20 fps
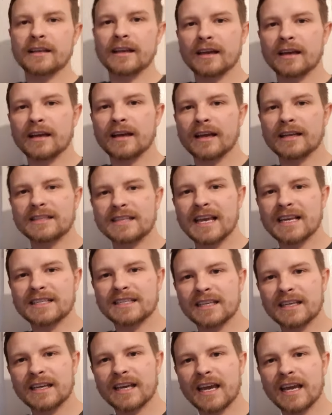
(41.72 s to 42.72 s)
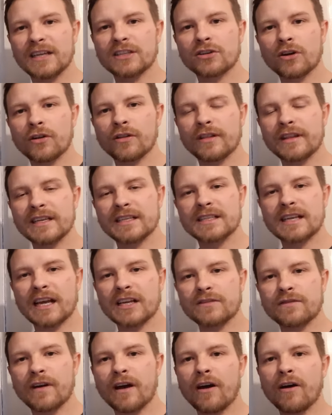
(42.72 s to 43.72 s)
a, a testing gauge on this
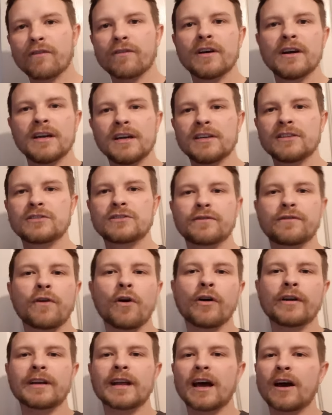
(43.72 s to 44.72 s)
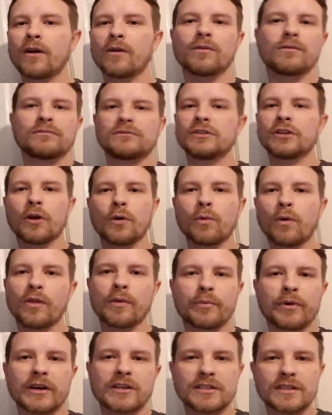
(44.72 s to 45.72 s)
gas valve to find out, you know, what the
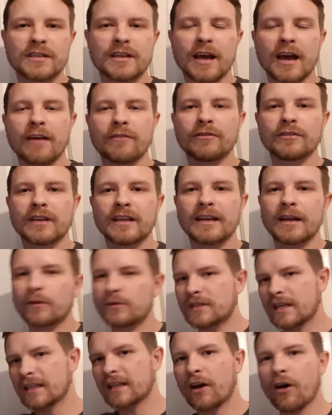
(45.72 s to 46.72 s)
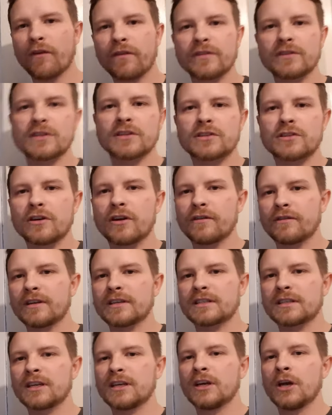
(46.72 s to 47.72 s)
pressures are, and, and they'll tick that off as a
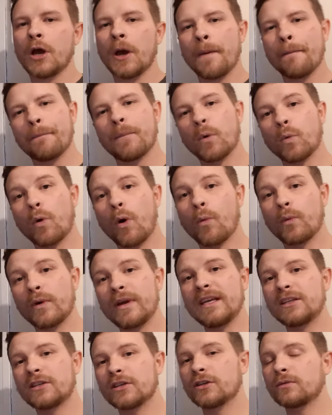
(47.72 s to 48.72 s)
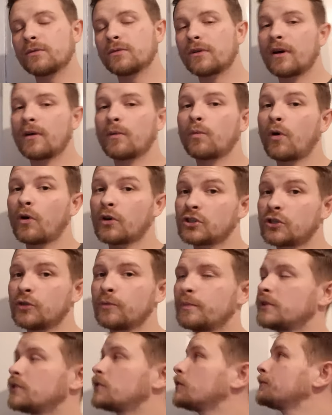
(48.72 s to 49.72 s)
service. But what we do, and what should
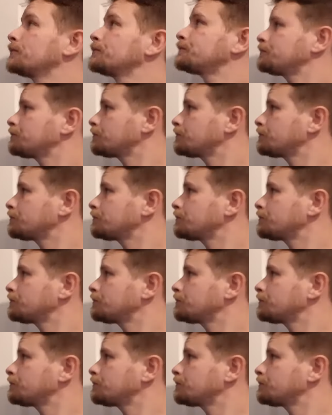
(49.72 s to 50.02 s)
be done,